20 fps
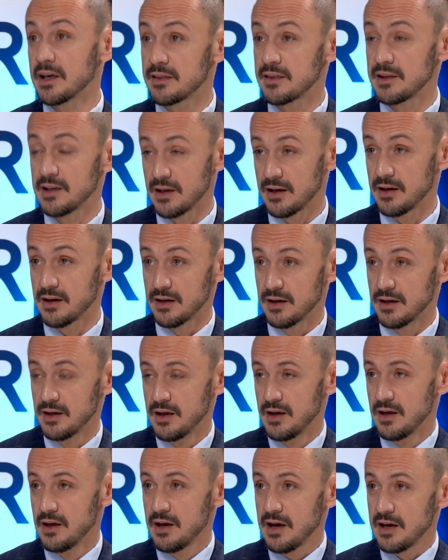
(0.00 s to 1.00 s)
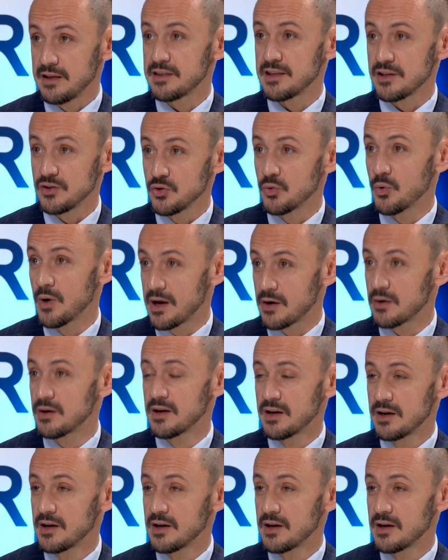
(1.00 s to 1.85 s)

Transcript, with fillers: I think. I think you are